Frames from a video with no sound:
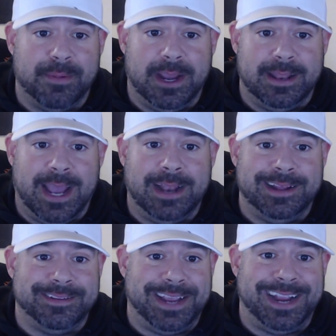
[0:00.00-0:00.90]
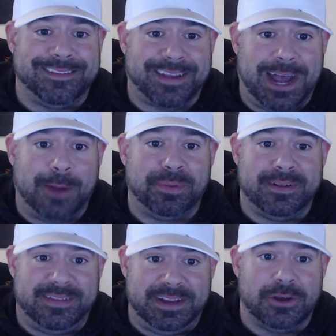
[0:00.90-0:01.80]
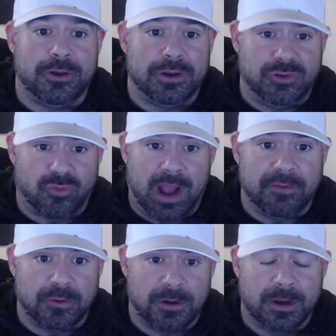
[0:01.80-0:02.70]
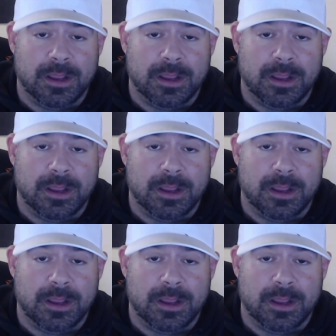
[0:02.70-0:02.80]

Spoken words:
and that is a top-tier driver.